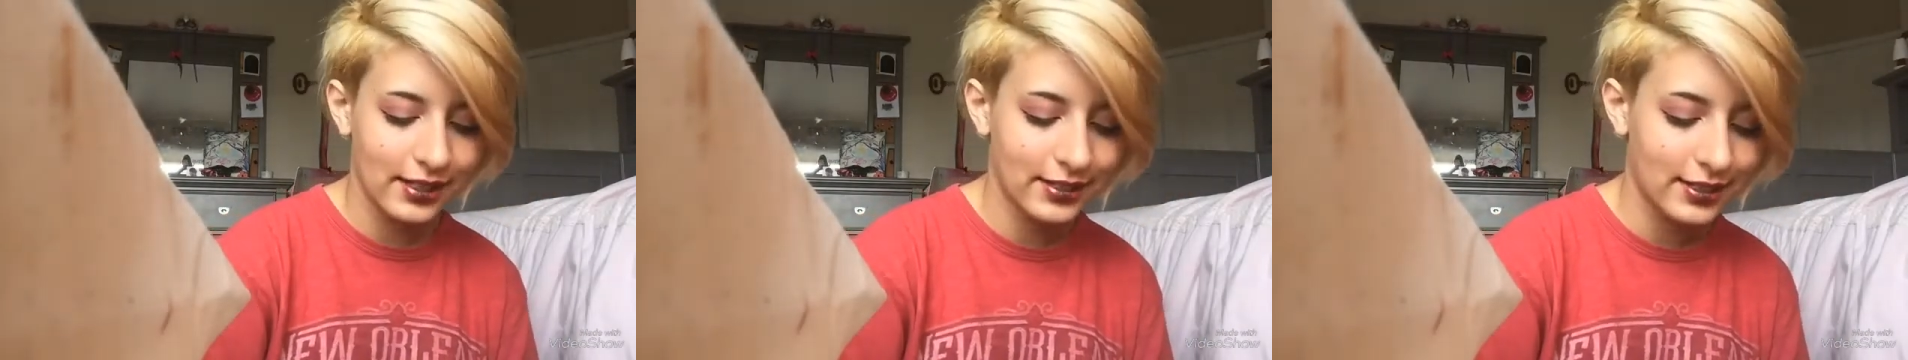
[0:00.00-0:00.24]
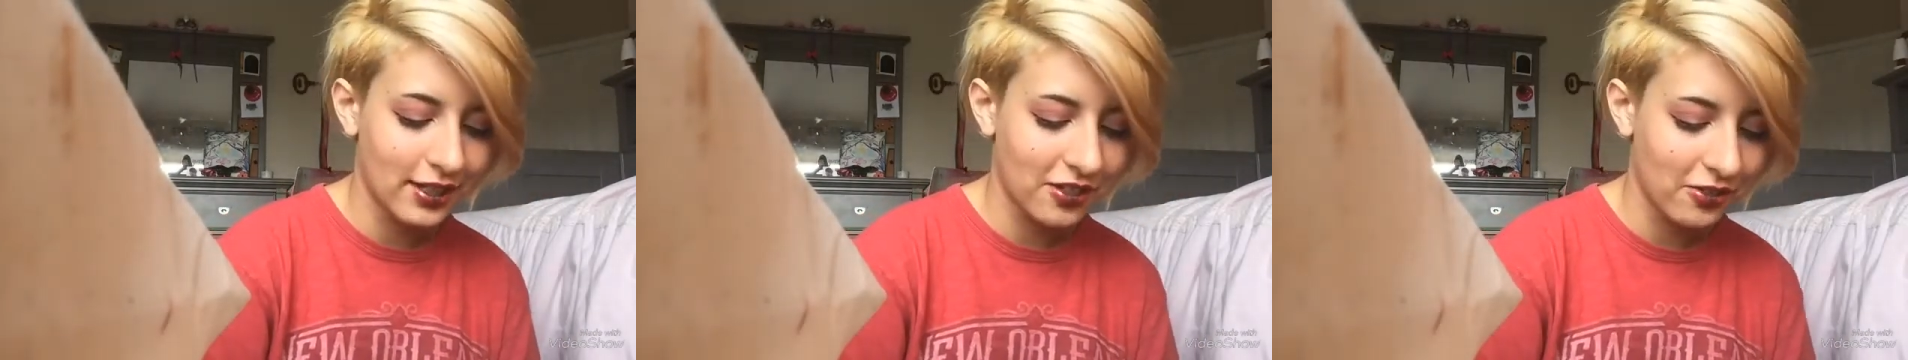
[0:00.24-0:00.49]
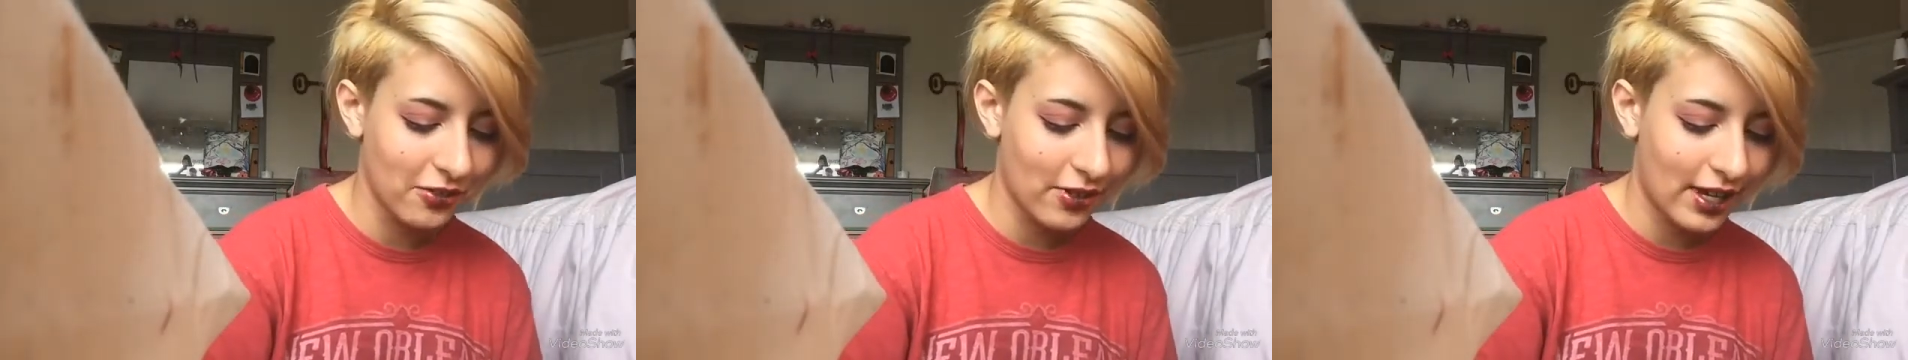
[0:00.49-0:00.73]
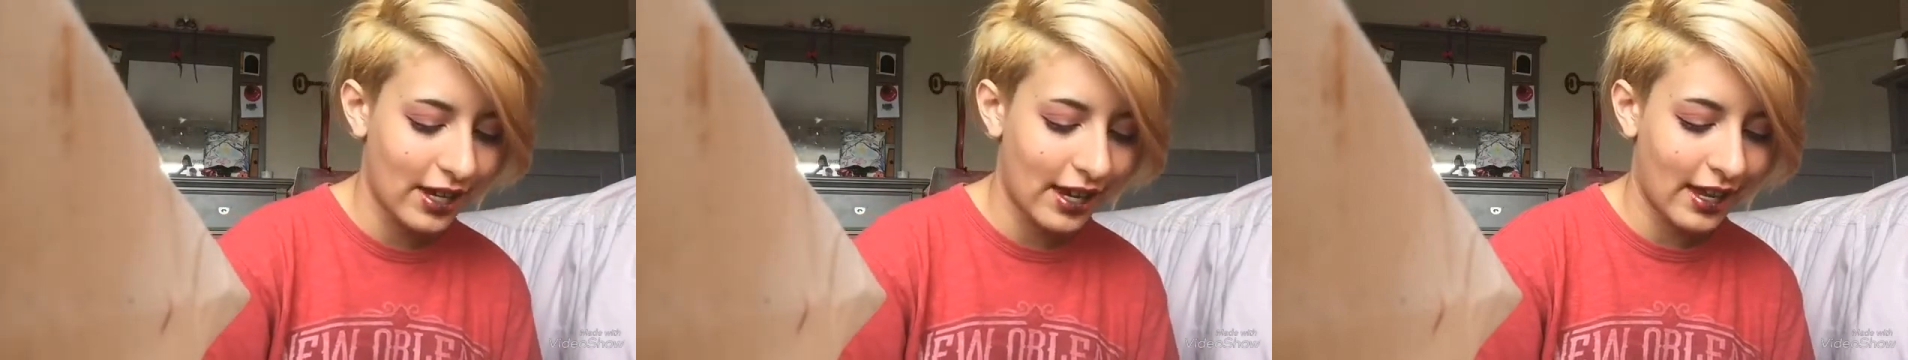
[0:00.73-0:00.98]
So
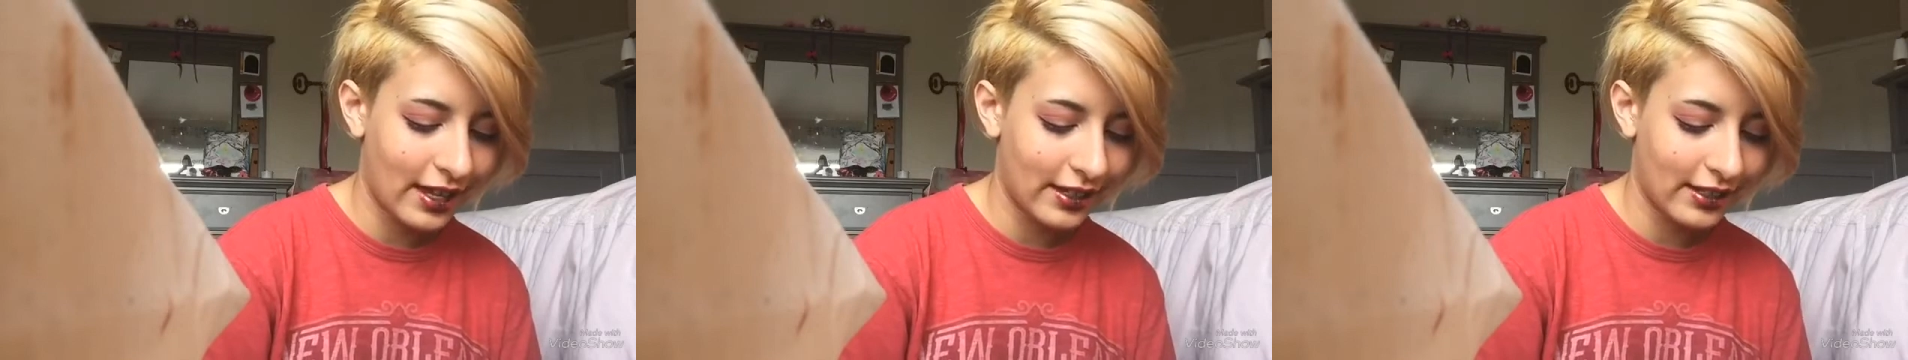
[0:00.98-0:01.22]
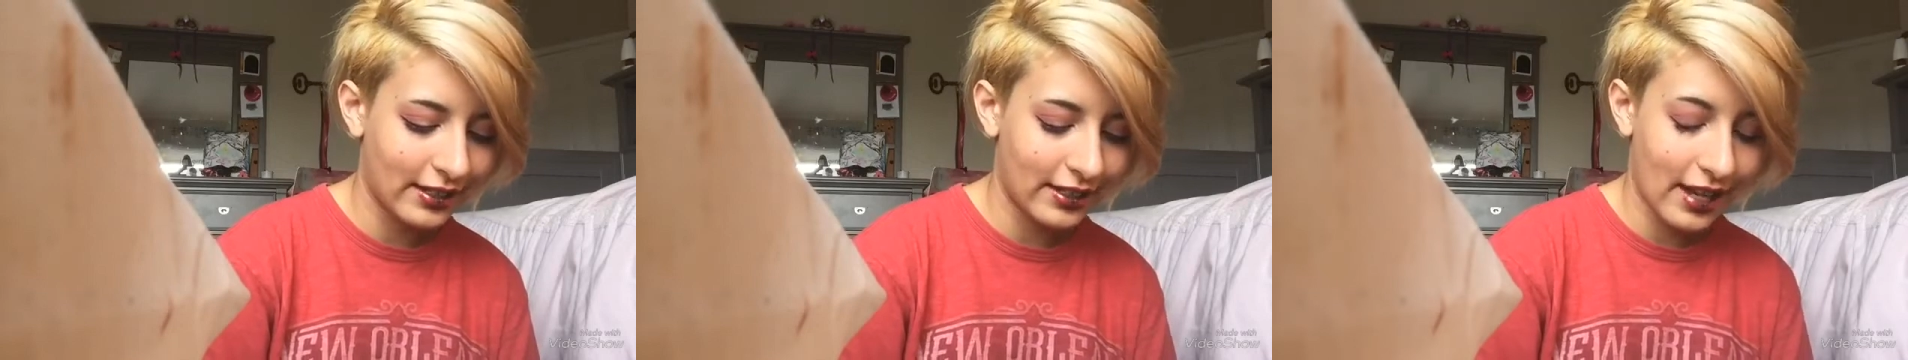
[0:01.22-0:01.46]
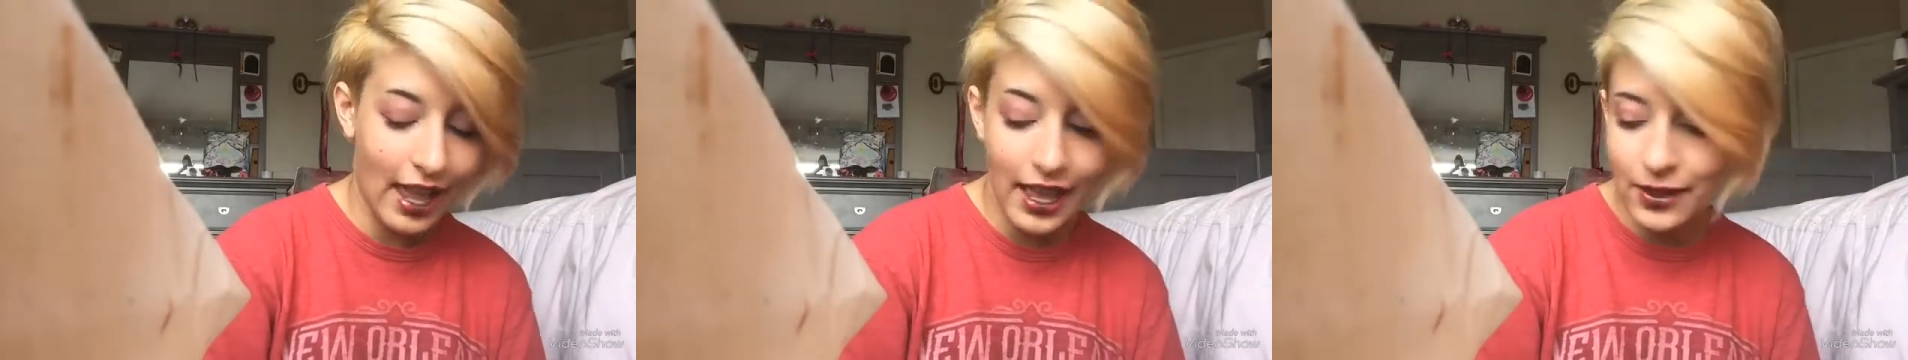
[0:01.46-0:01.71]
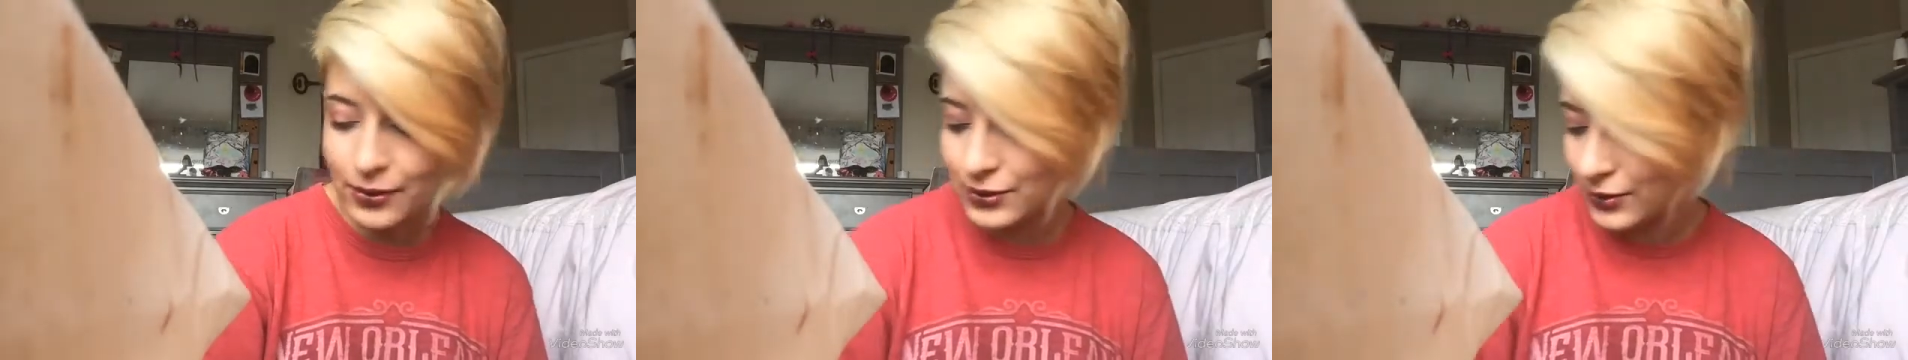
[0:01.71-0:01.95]

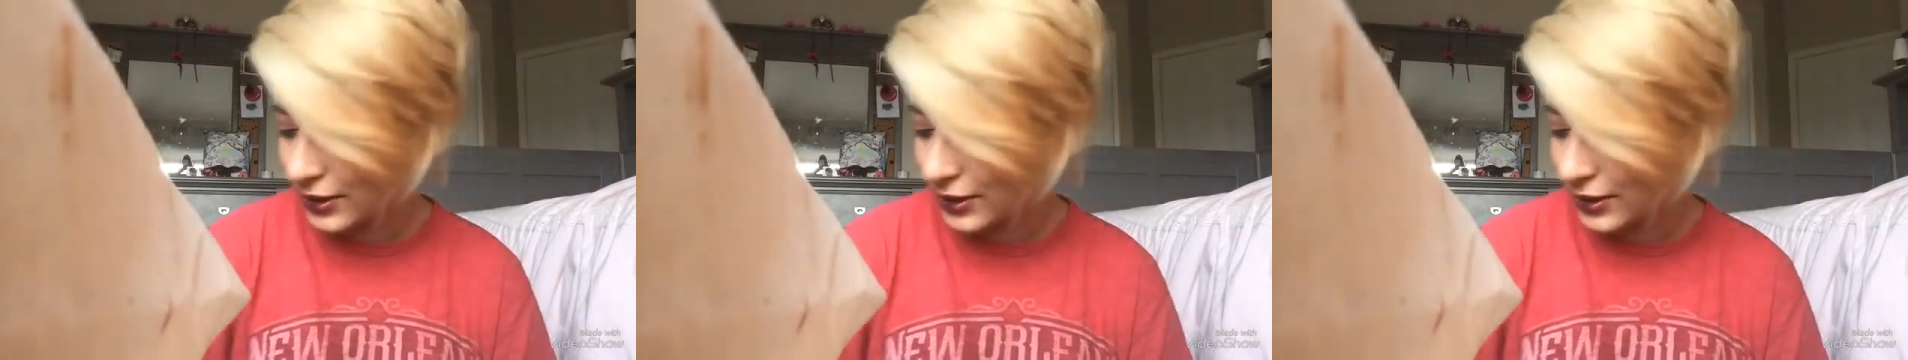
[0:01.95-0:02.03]
it was